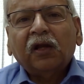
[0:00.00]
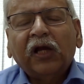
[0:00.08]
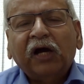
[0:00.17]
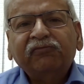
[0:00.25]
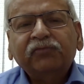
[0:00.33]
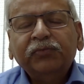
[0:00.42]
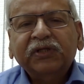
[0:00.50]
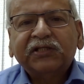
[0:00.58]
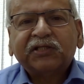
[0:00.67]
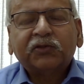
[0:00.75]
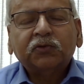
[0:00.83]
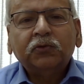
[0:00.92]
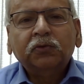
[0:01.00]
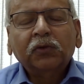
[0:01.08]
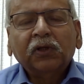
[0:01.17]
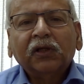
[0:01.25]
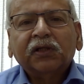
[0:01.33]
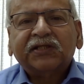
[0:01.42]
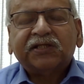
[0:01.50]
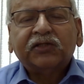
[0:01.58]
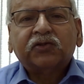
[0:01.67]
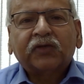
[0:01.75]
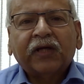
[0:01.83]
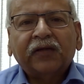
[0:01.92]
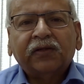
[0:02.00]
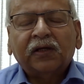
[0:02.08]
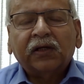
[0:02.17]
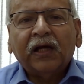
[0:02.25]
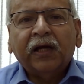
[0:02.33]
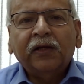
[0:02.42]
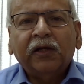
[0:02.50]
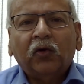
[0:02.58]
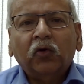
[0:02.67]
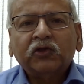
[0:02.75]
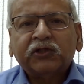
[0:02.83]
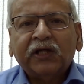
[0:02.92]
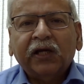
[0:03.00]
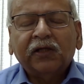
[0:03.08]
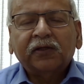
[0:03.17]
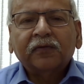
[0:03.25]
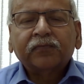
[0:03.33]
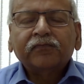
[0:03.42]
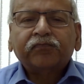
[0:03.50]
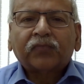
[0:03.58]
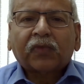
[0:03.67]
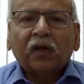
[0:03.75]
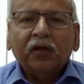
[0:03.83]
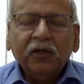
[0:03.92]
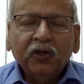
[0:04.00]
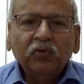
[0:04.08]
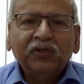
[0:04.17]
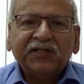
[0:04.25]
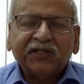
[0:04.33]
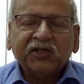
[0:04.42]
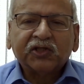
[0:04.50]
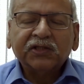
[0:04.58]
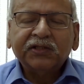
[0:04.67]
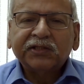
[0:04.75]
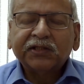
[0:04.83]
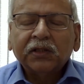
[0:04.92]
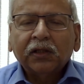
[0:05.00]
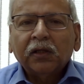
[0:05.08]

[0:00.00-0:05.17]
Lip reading: governments to sit together and negotiate new decisions